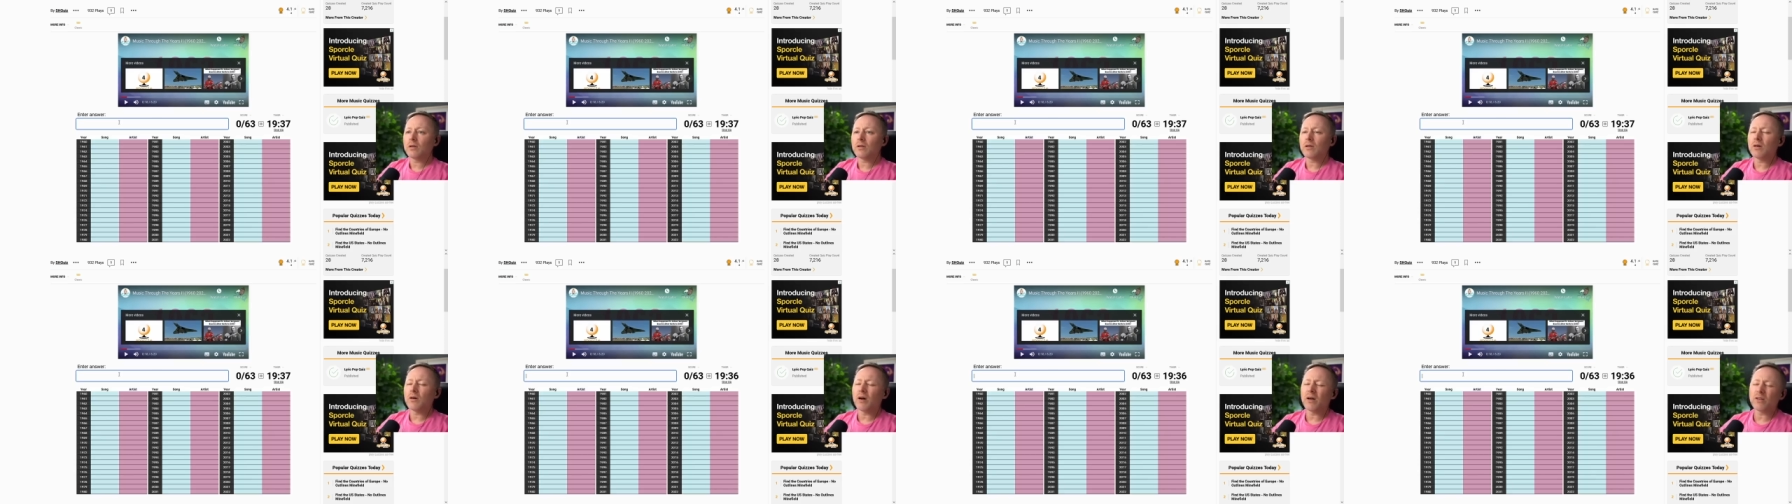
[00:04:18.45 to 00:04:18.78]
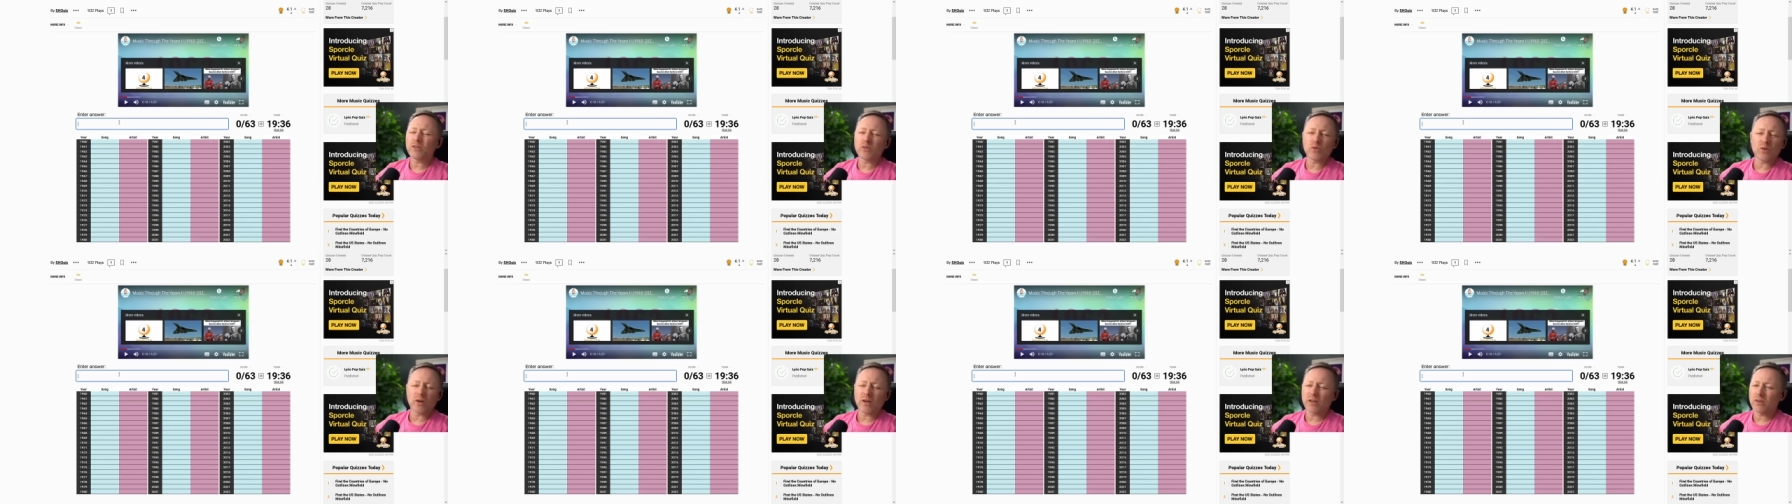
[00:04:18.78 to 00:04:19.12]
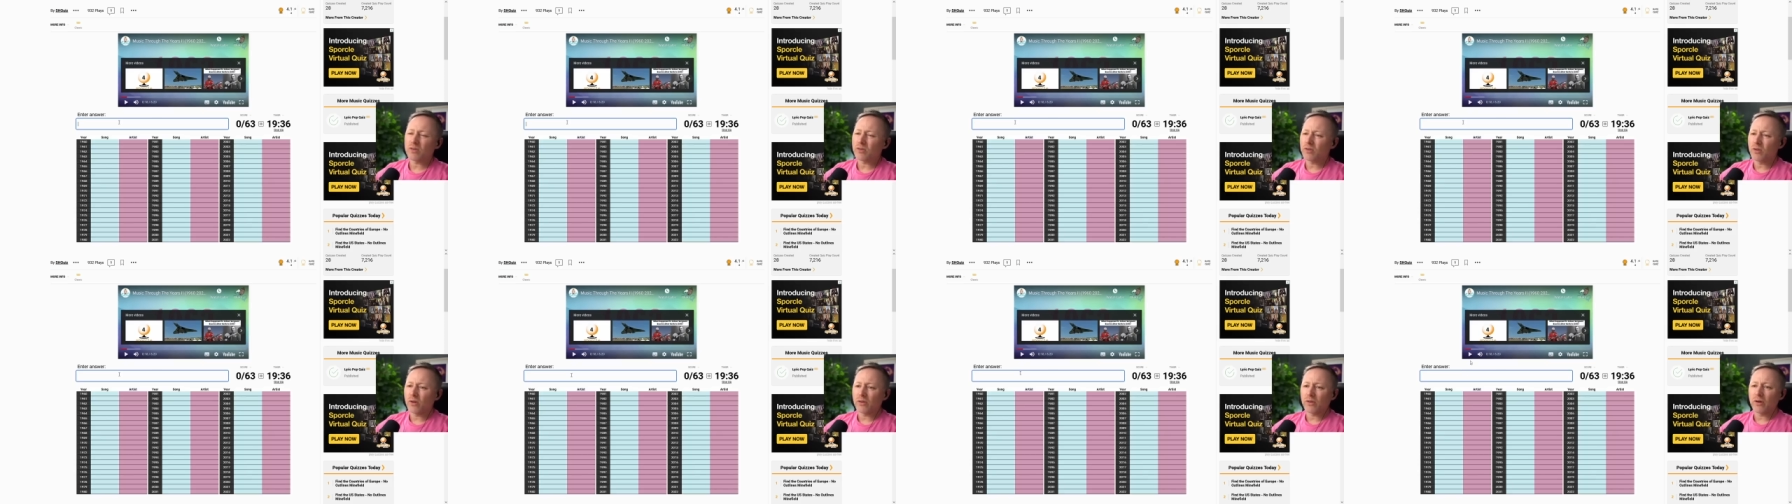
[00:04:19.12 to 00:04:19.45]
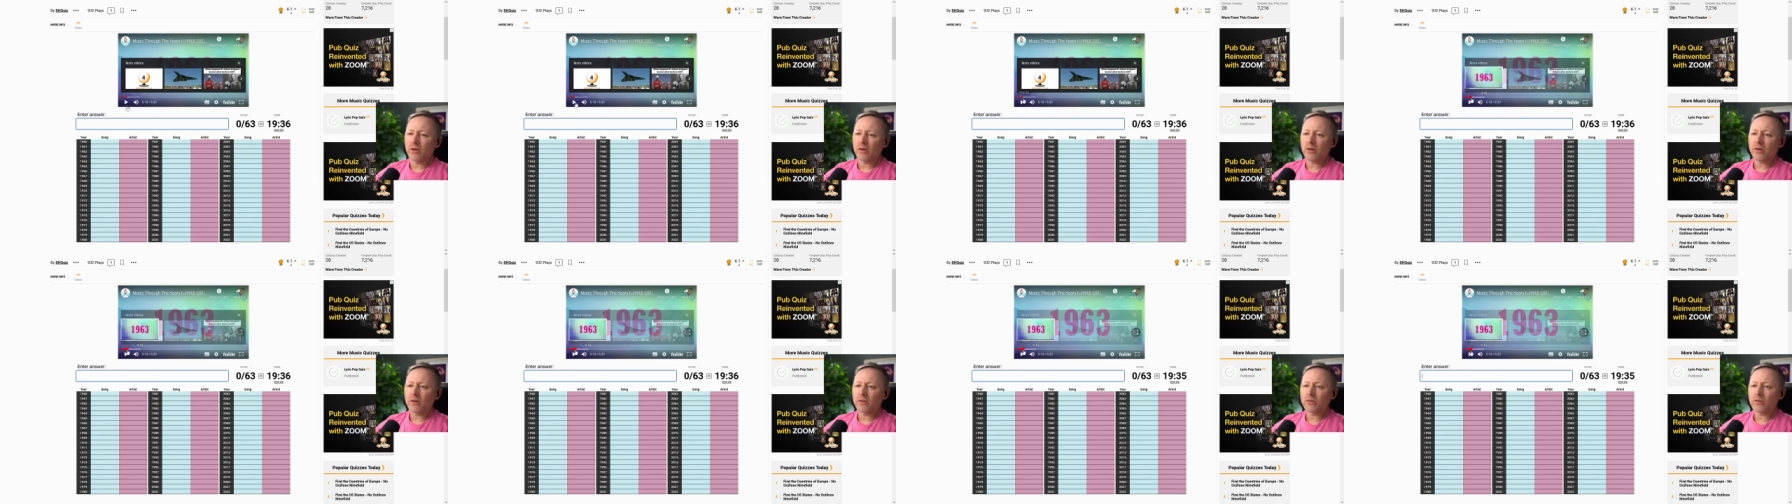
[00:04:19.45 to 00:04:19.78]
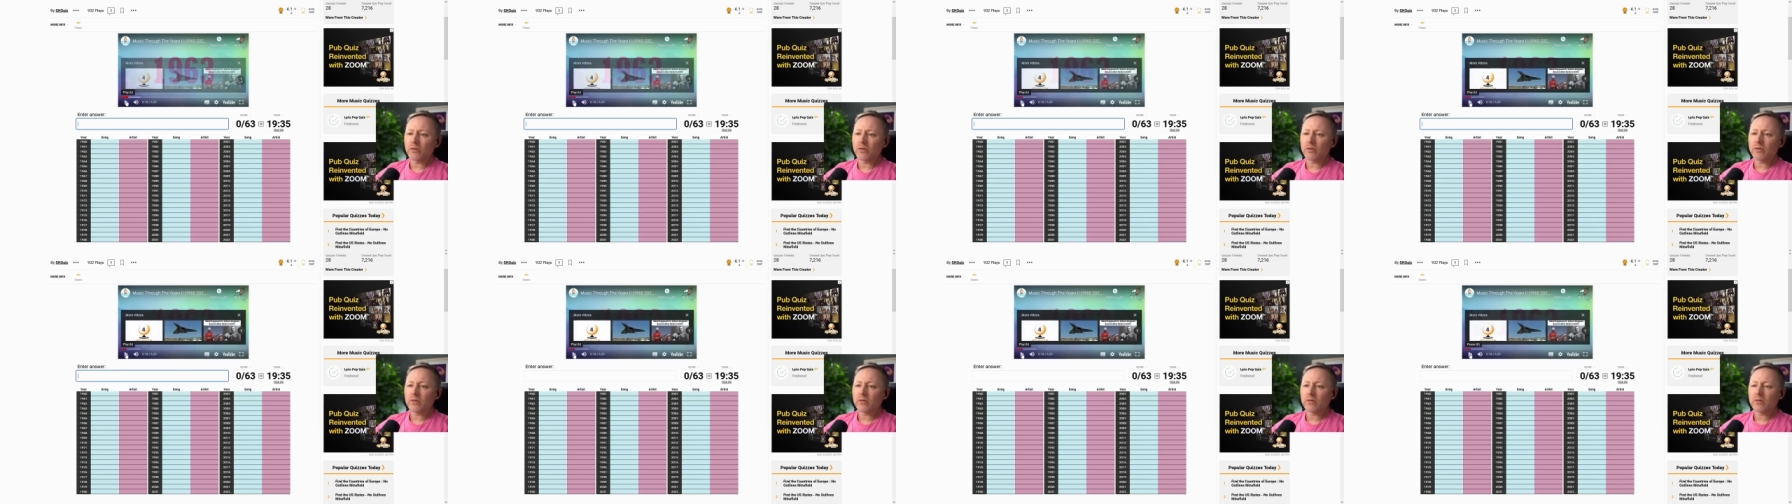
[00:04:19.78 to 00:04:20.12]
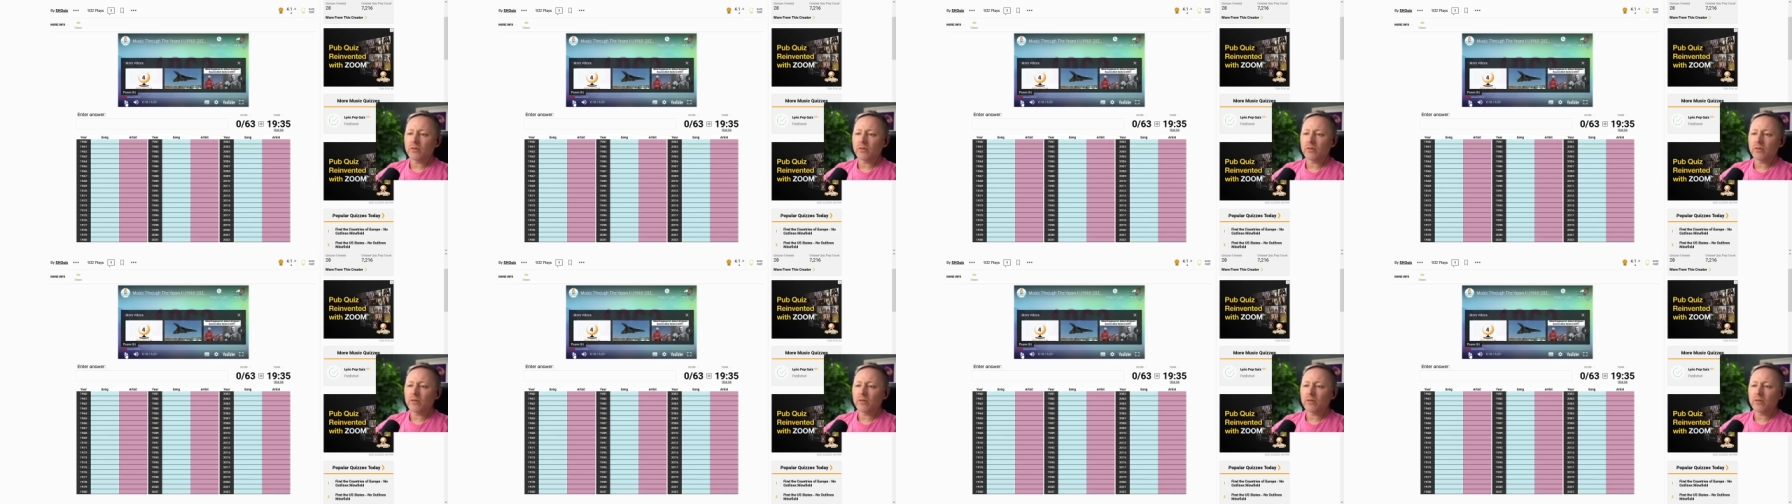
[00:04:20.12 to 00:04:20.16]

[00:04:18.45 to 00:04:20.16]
I don't, I don't, no, I don't.